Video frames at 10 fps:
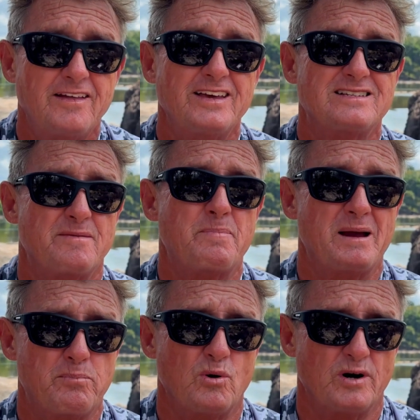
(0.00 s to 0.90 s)
These are
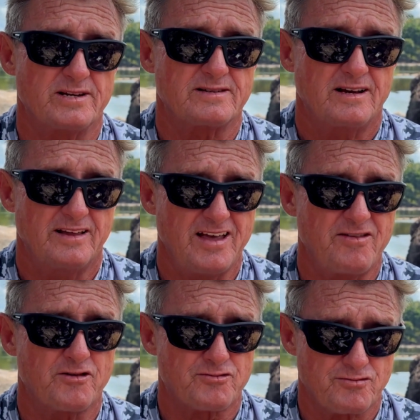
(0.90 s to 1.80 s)
big boys, and they're
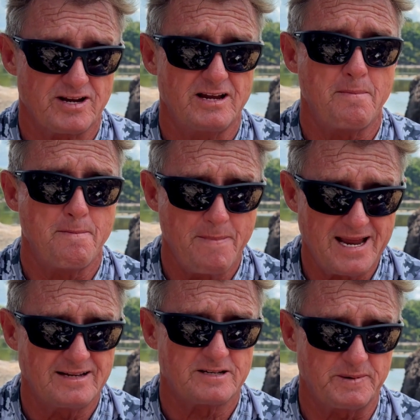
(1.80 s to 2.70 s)
the three
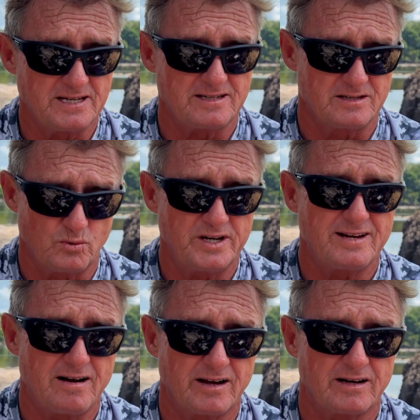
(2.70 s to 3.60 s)
main species that we
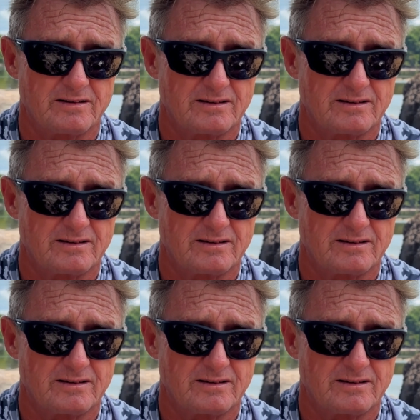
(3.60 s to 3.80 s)
target.